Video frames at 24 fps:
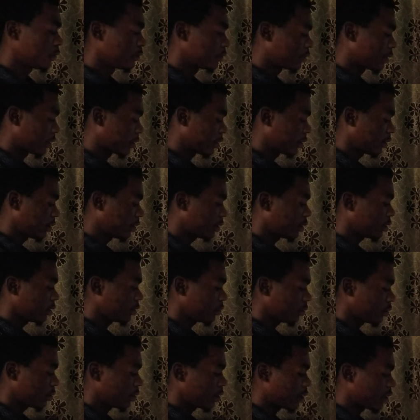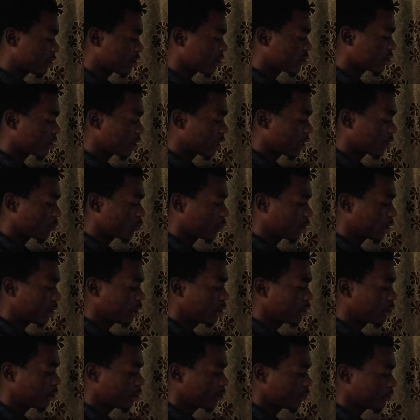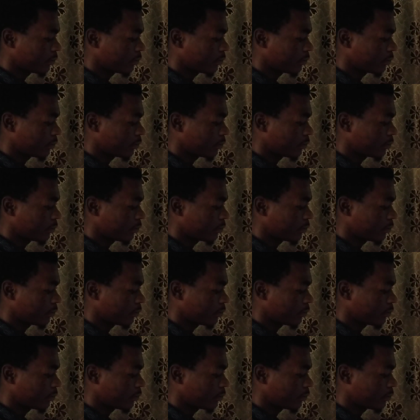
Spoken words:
That is, let's start with this.